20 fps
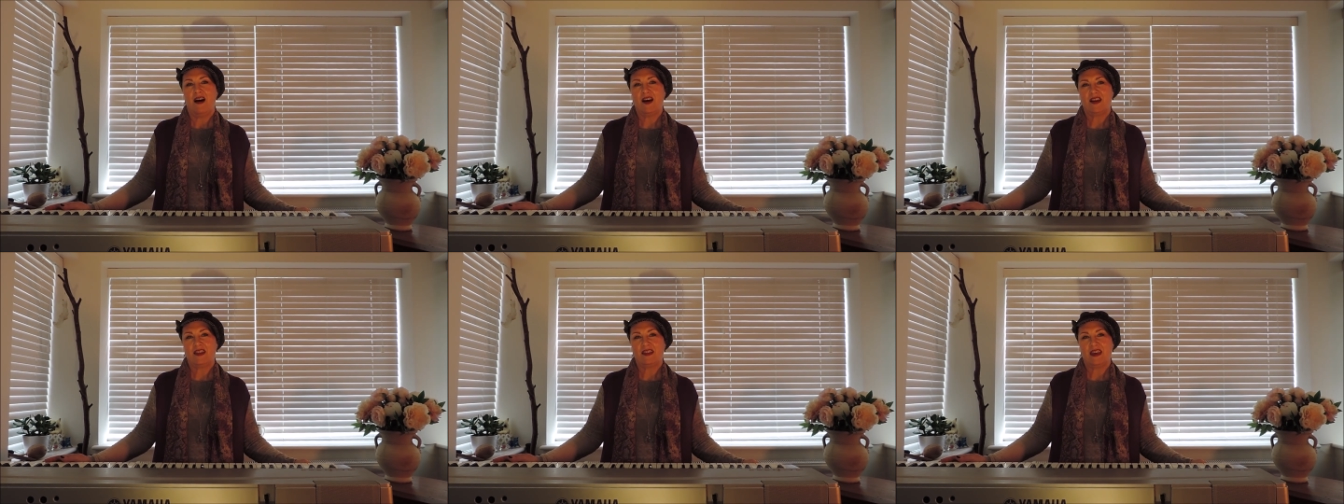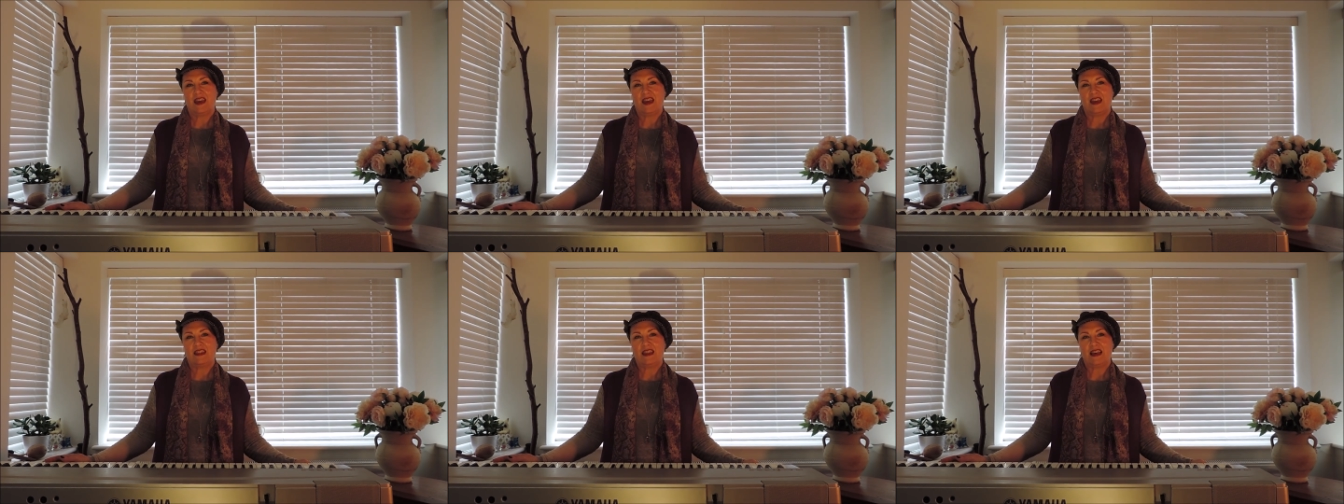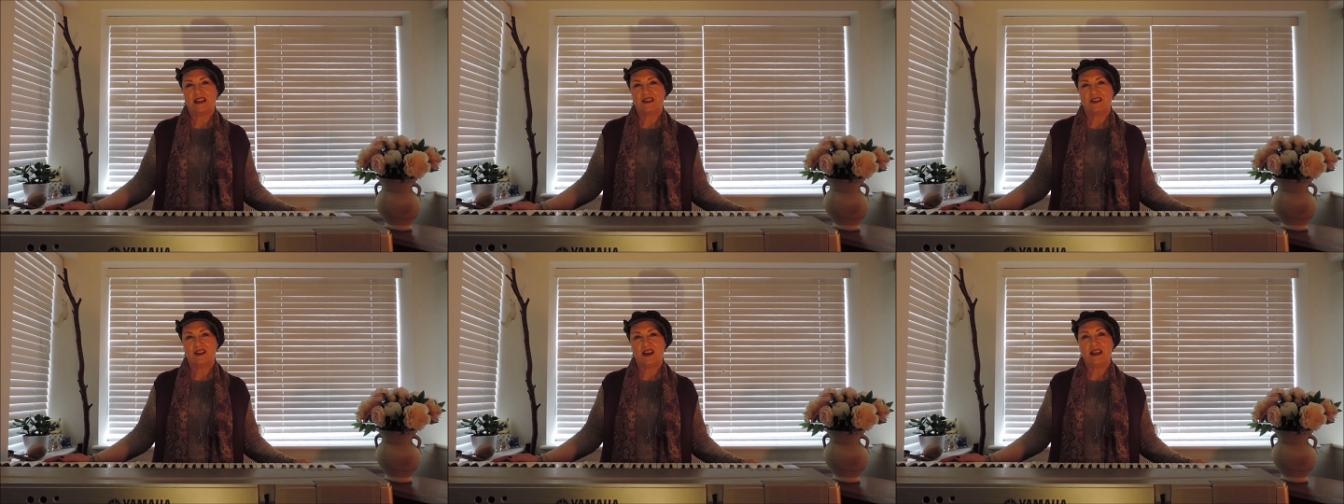I think
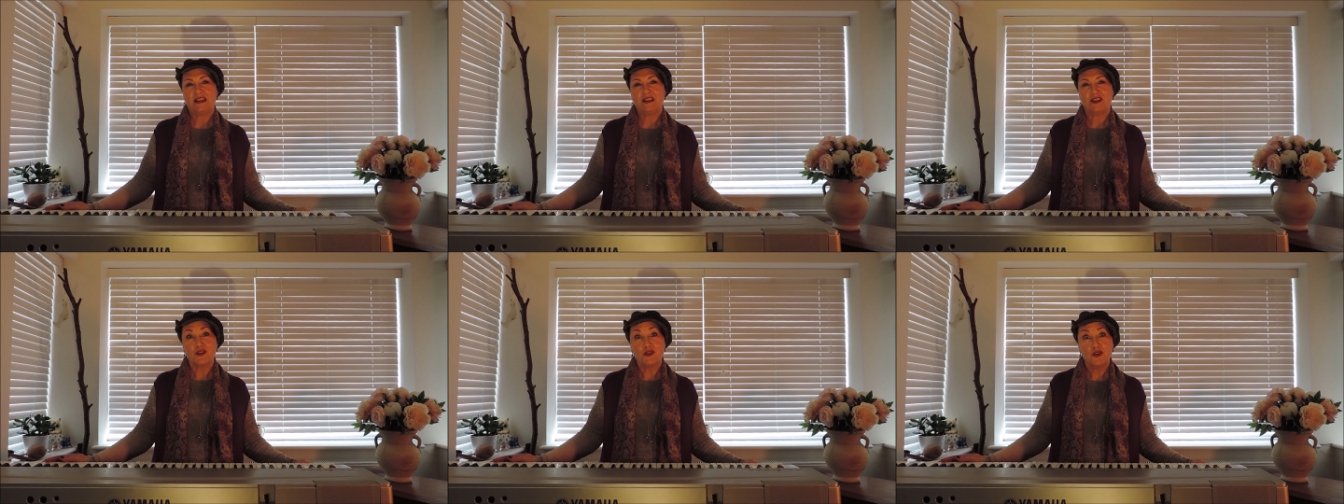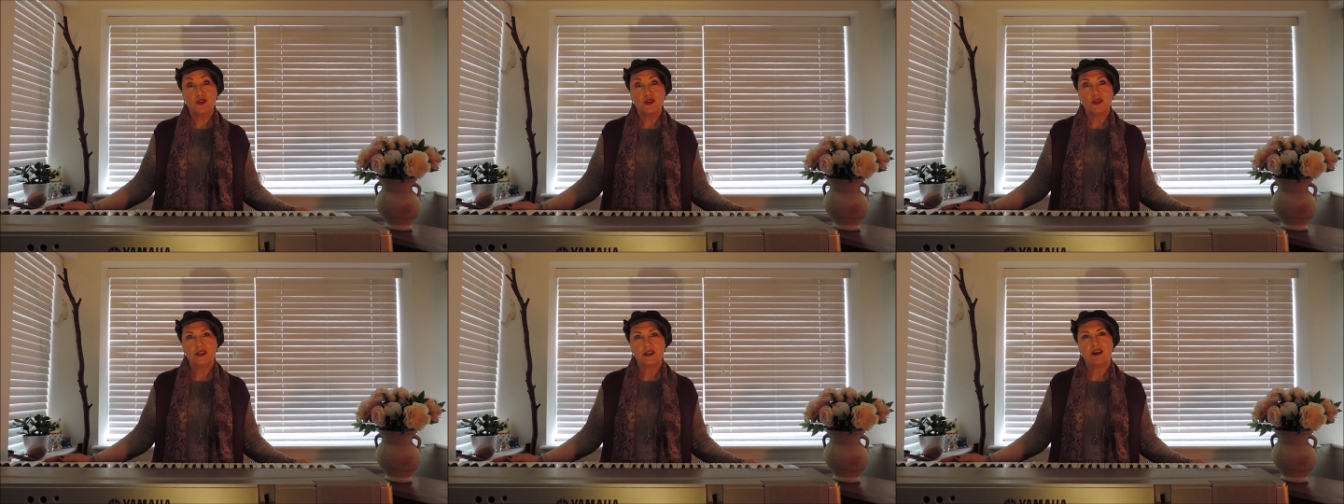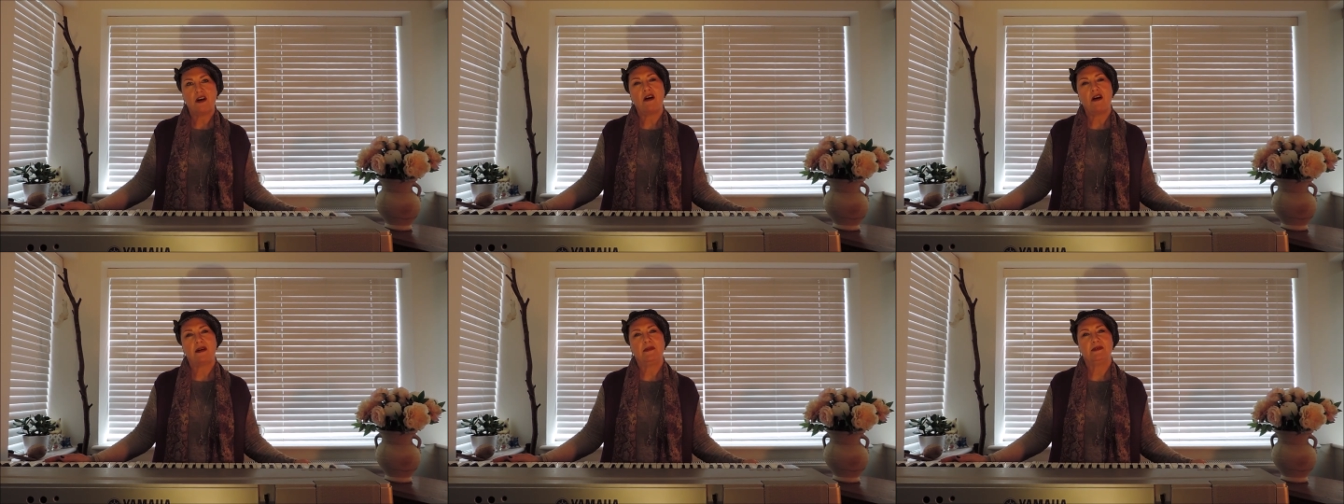that's it's a
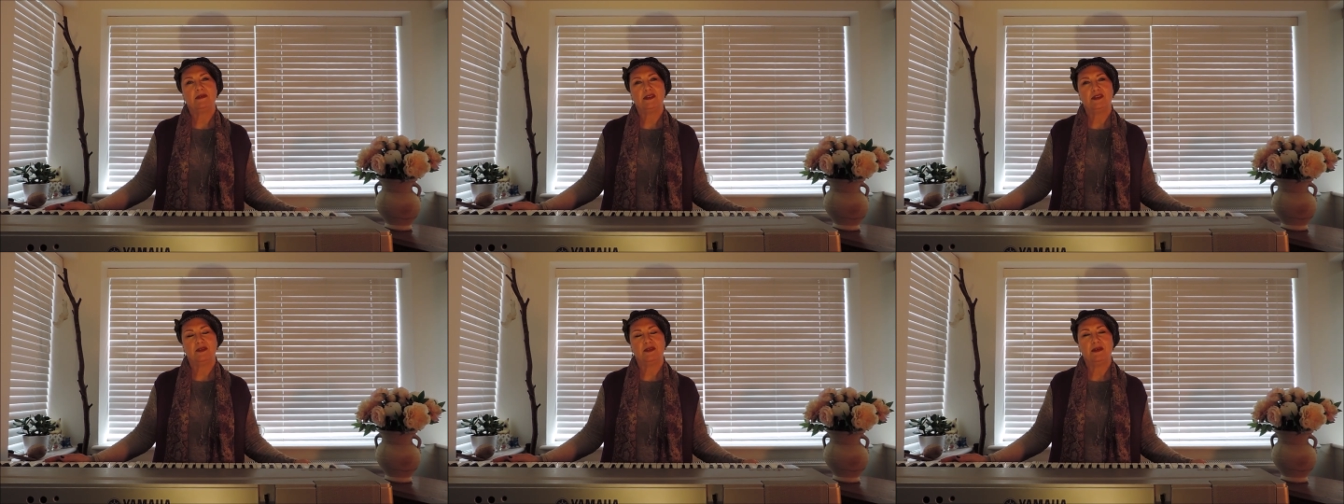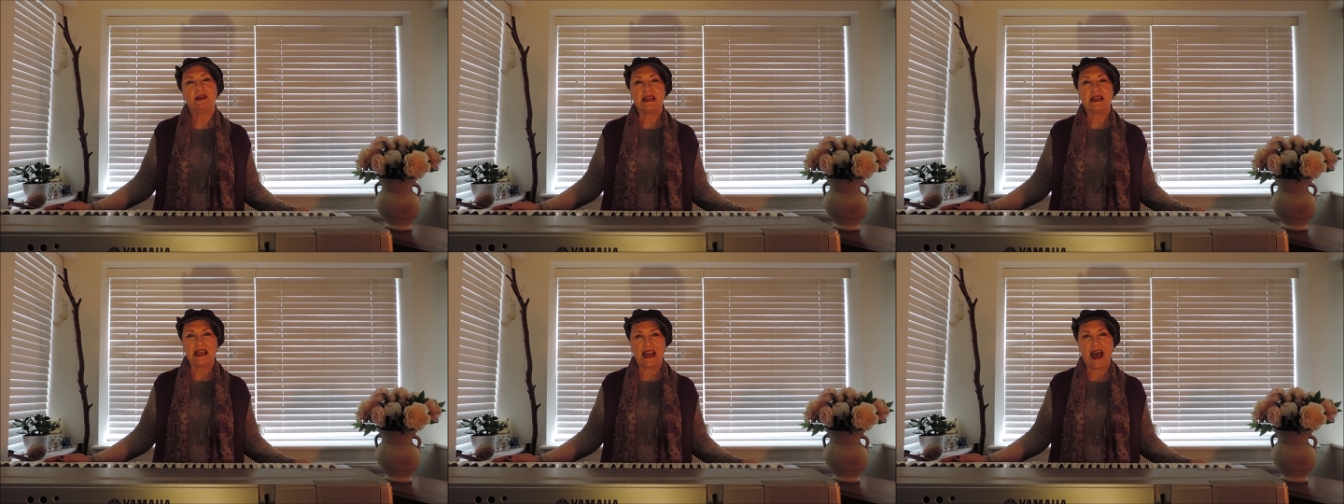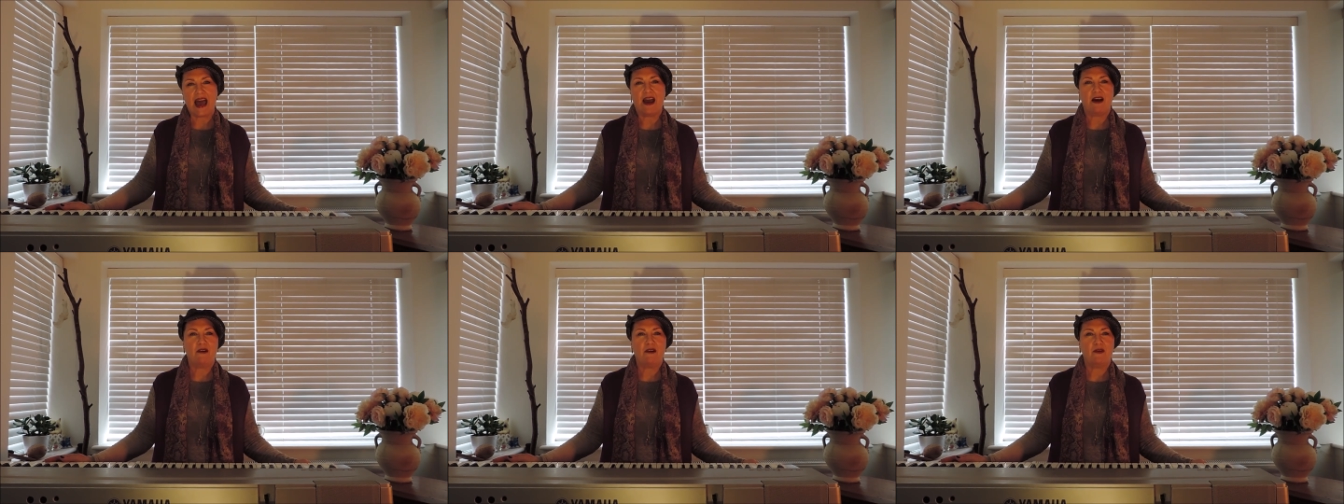good time to do it
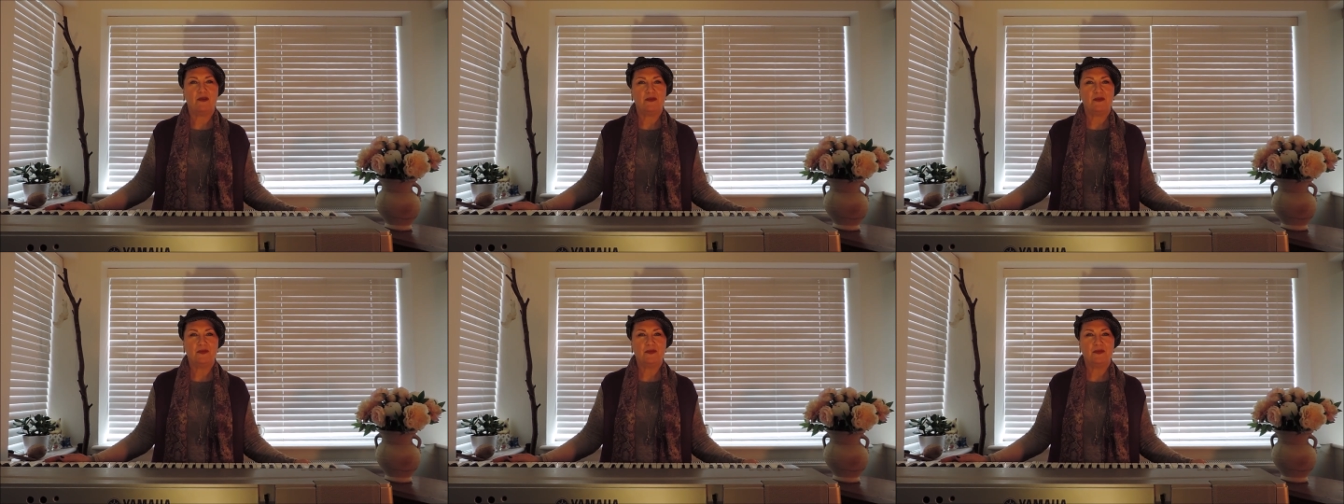now.